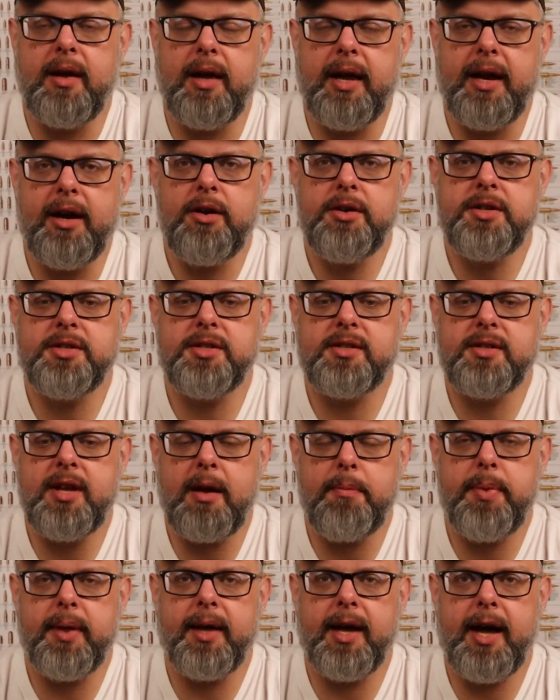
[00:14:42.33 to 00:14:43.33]
Here's
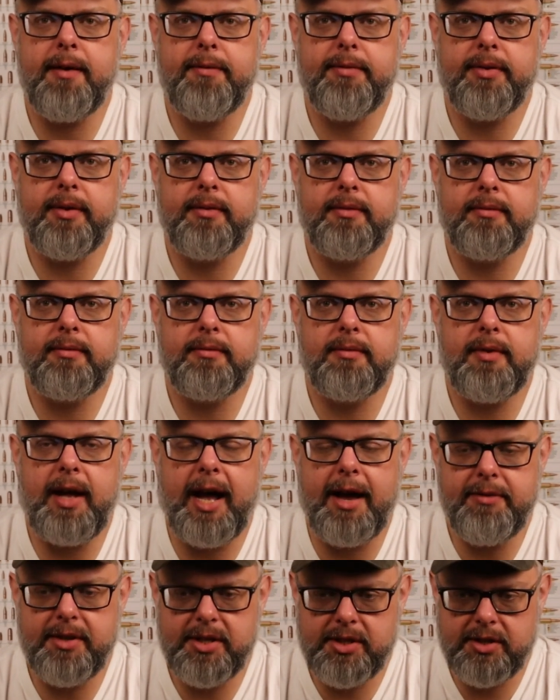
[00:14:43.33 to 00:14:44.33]
something I've
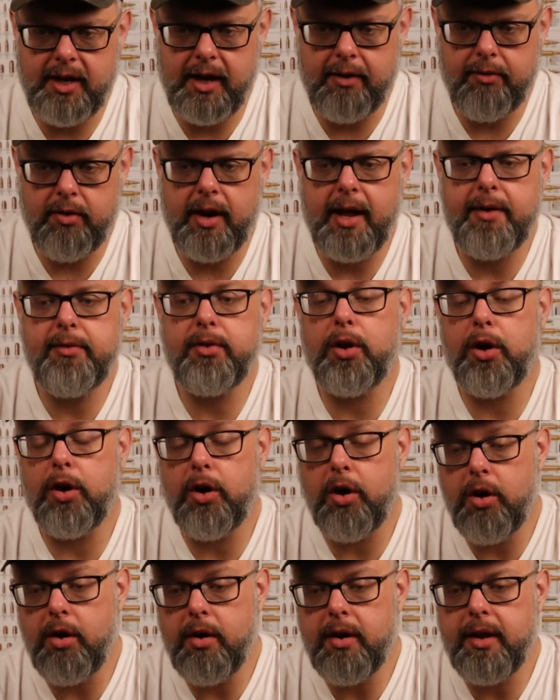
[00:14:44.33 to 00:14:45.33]
discovered, I've
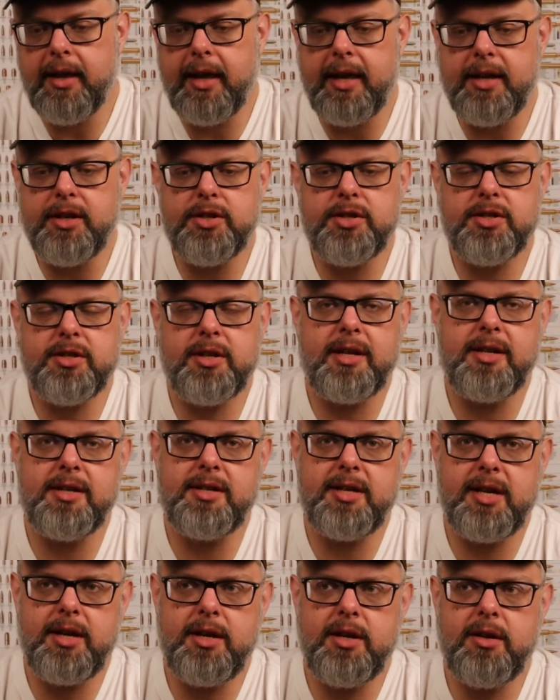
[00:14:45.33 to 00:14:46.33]
learned, it just
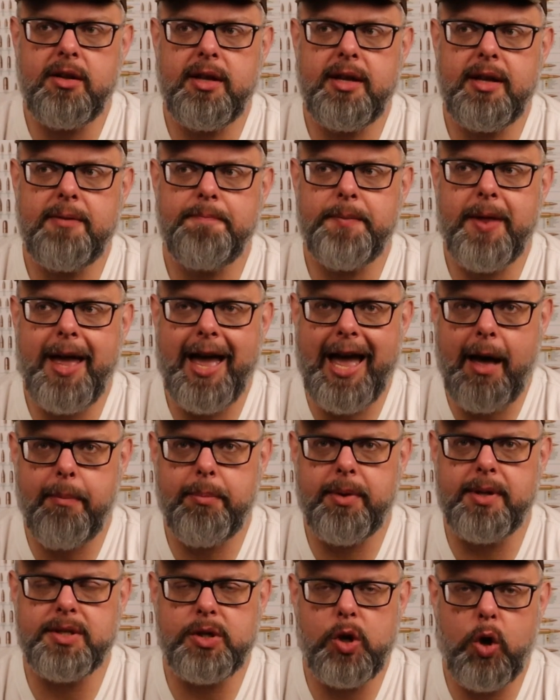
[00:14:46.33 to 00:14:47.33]
continually
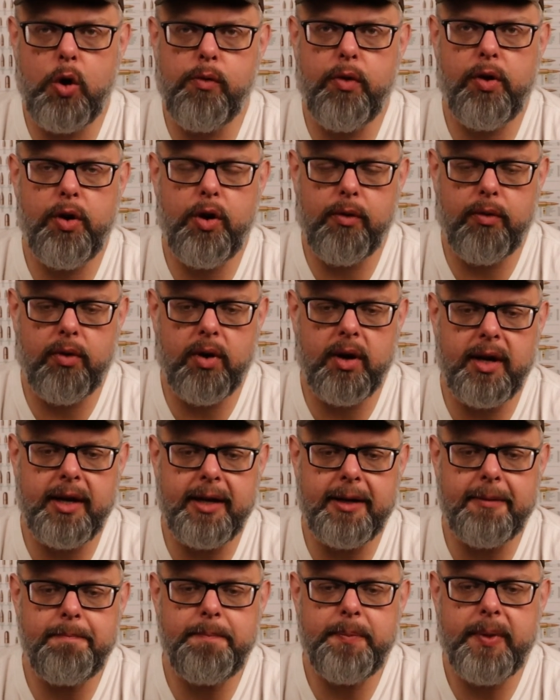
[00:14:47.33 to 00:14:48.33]
happens over and over
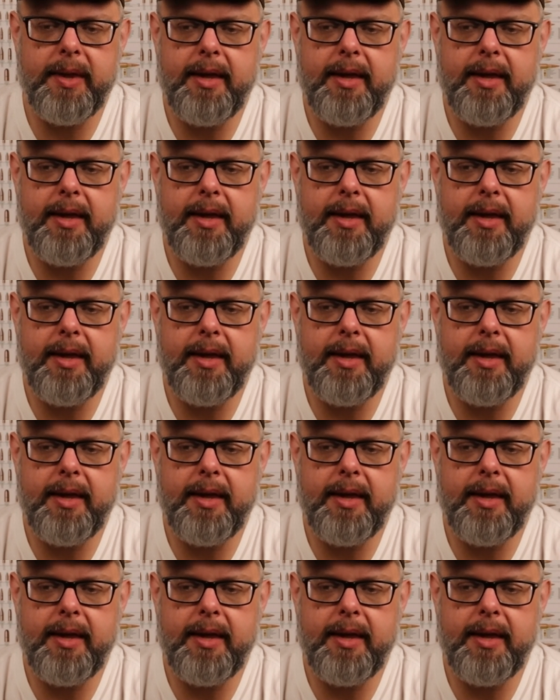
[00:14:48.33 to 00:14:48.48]
again.